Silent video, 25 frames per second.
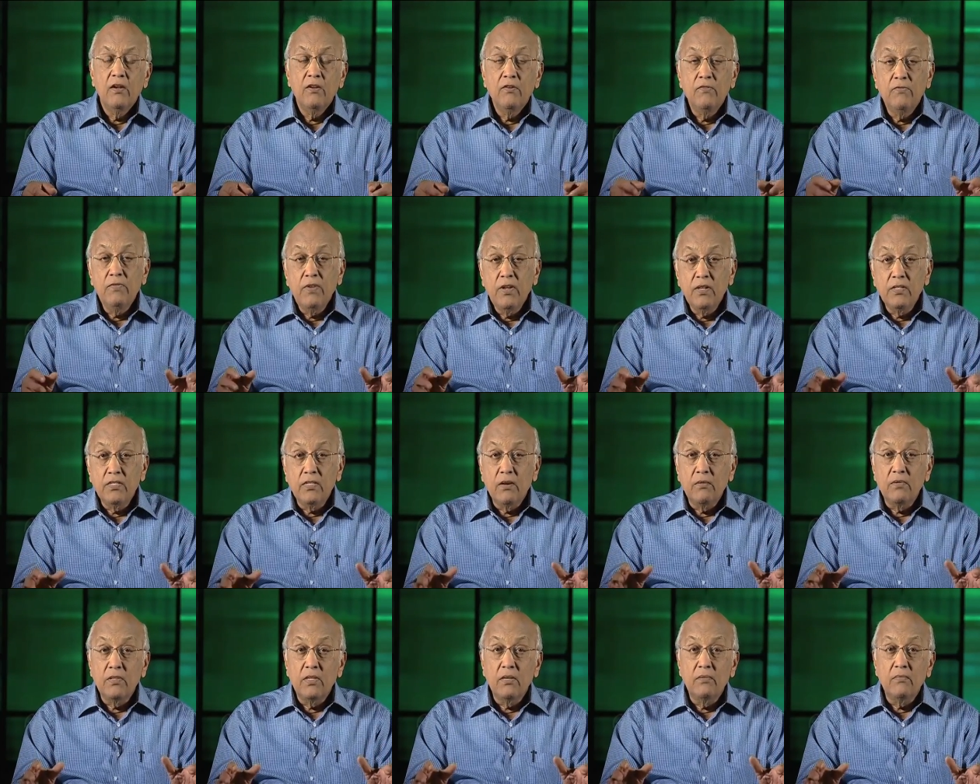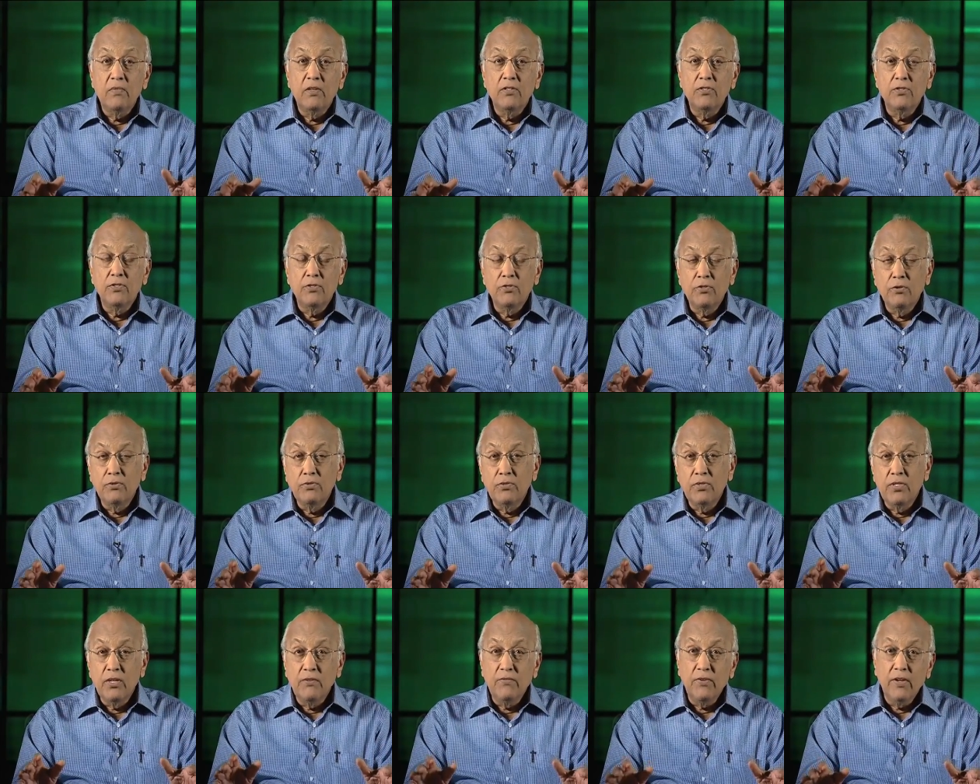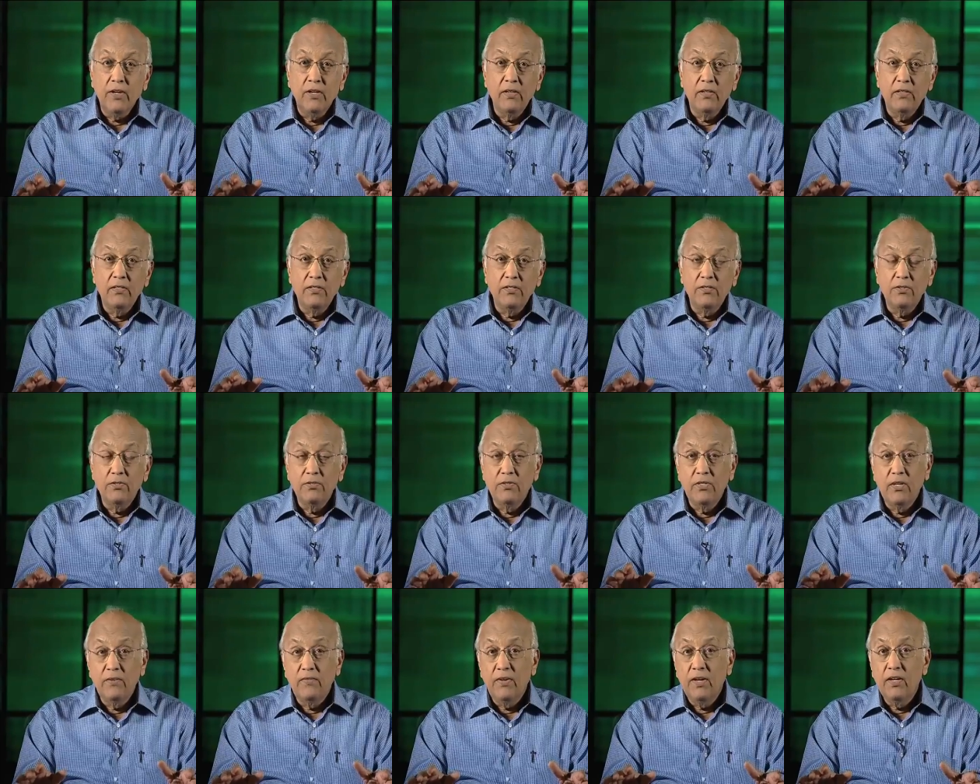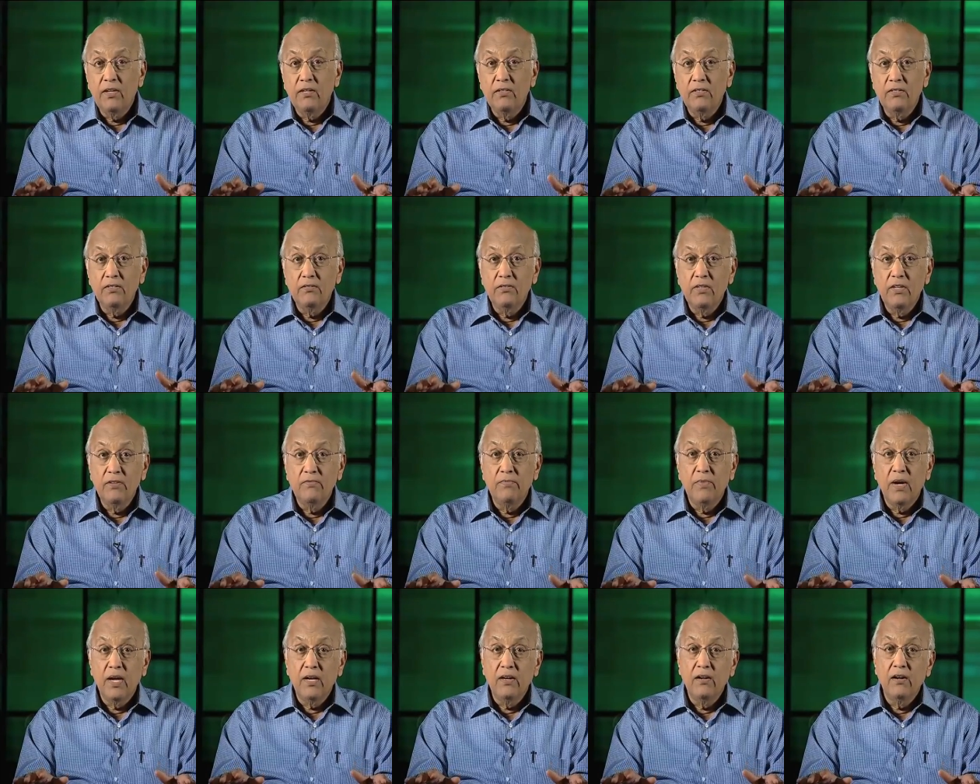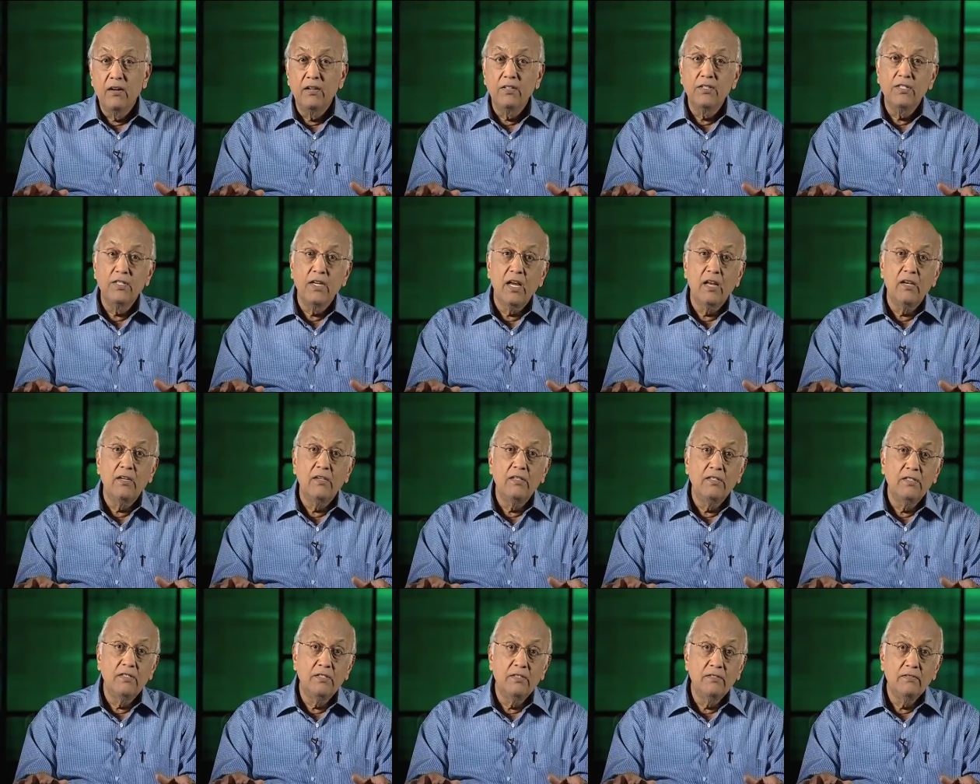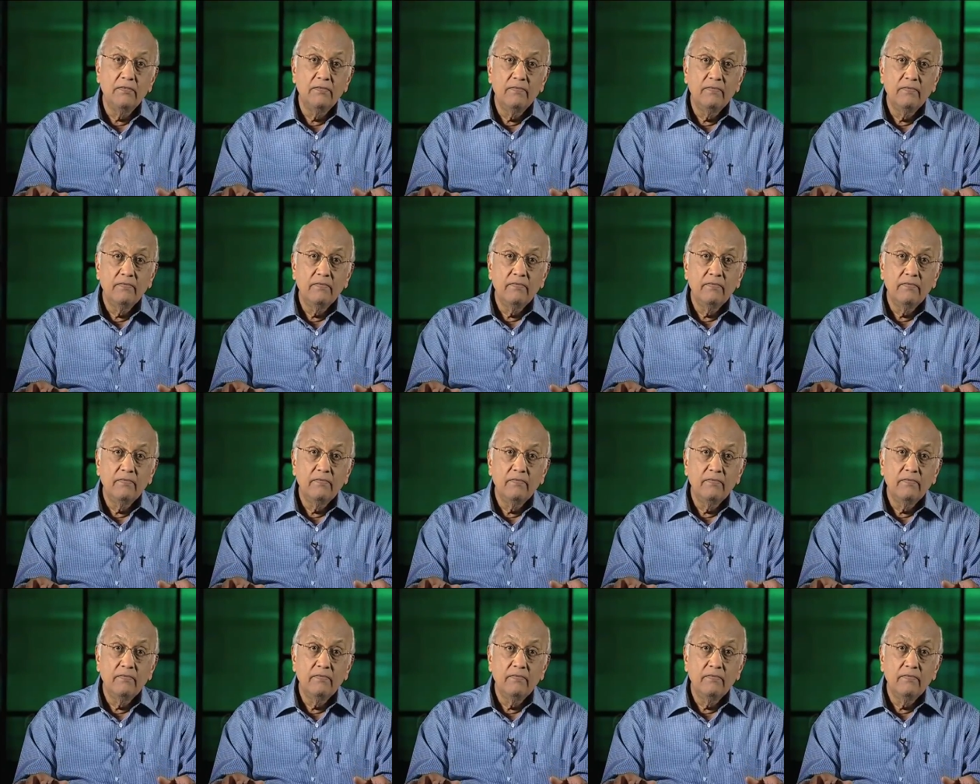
Do you feel some of them are so difficult? It's so difficult to live by God's standards?